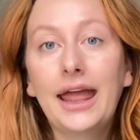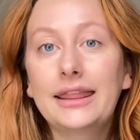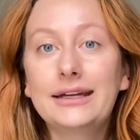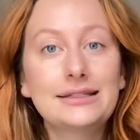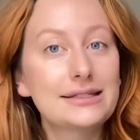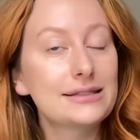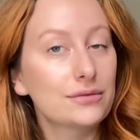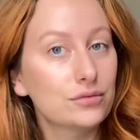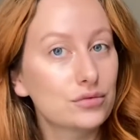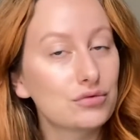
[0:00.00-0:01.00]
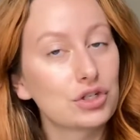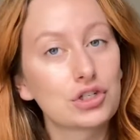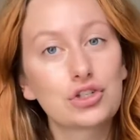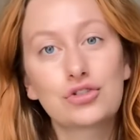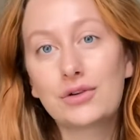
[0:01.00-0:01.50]
This
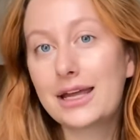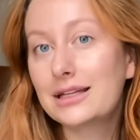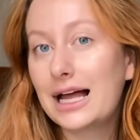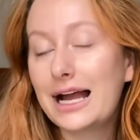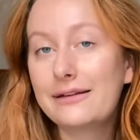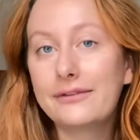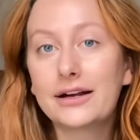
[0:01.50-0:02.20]
just straight line,